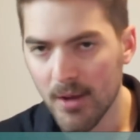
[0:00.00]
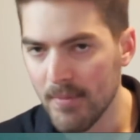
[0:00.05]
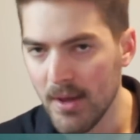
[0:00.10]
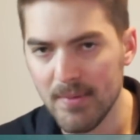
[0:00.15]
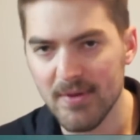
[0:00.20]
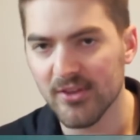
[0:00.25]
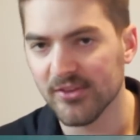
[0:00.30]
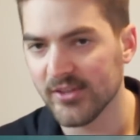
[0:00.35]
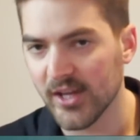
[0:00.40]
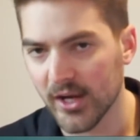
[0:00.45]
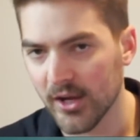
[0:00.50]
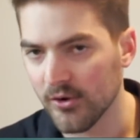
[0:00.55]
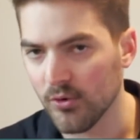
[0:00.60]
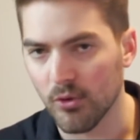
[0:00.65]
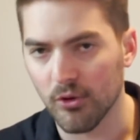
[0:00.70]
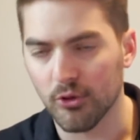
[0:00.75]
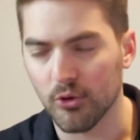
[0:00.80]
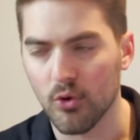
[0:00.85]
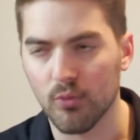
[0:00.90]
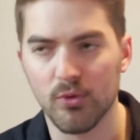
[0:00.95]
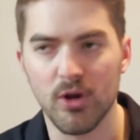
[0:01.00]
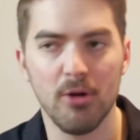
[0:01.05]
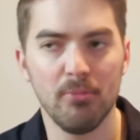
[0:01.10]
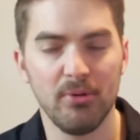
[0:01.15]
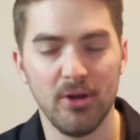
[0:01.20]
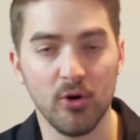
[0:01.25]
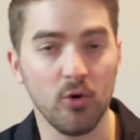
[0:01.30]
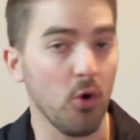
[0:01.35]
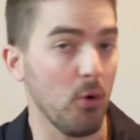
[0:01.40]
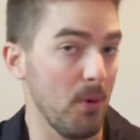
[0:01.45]
maybe the second or third round
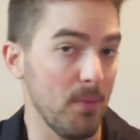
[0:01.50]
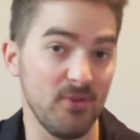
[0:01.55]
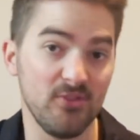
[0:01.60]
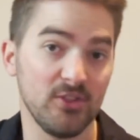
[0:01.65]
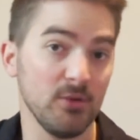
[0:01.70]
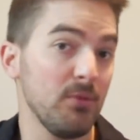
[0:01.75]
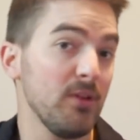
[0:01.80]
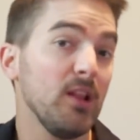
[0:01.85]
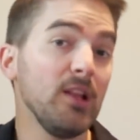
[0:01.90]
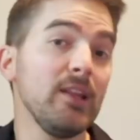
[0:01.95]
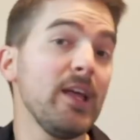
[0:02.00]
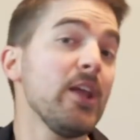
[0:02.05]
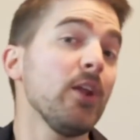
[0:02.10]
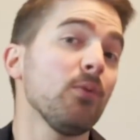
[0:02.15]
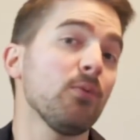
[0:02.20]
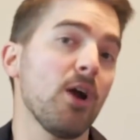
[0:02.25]
pick, or maybe someone in the later